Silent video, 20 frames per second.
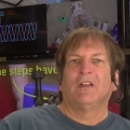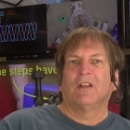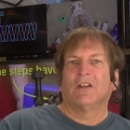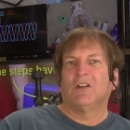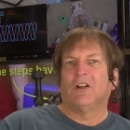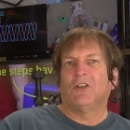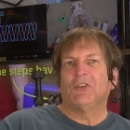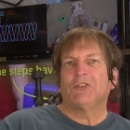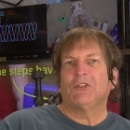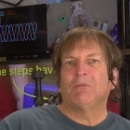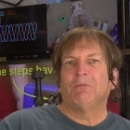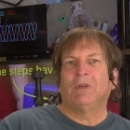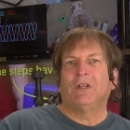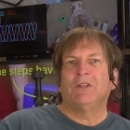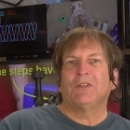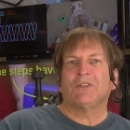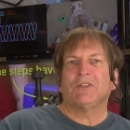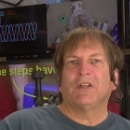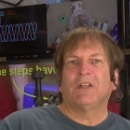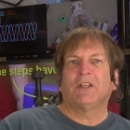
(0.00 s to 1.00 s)
It also
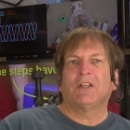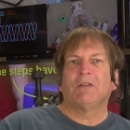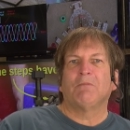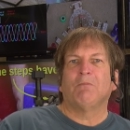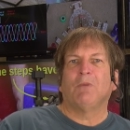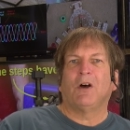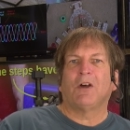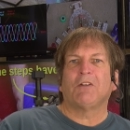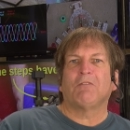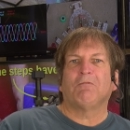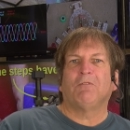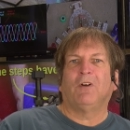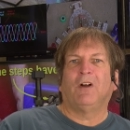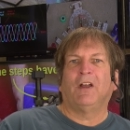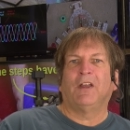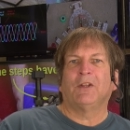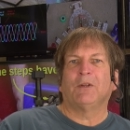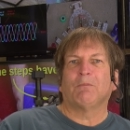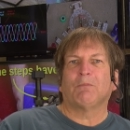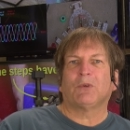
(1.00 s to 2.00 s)
means they can
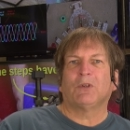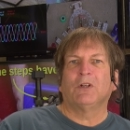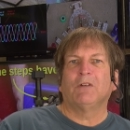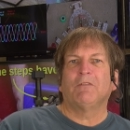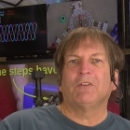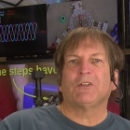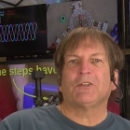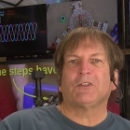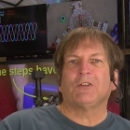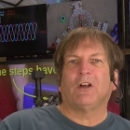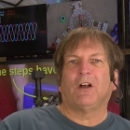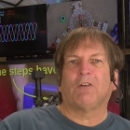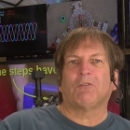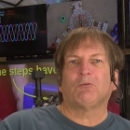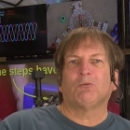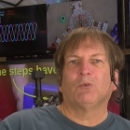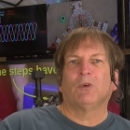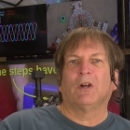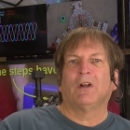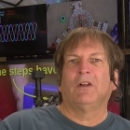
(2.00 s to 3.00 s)
modify and improve the
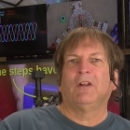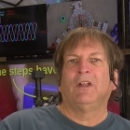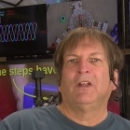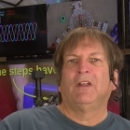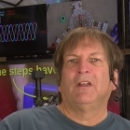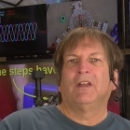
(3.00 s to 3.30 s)
software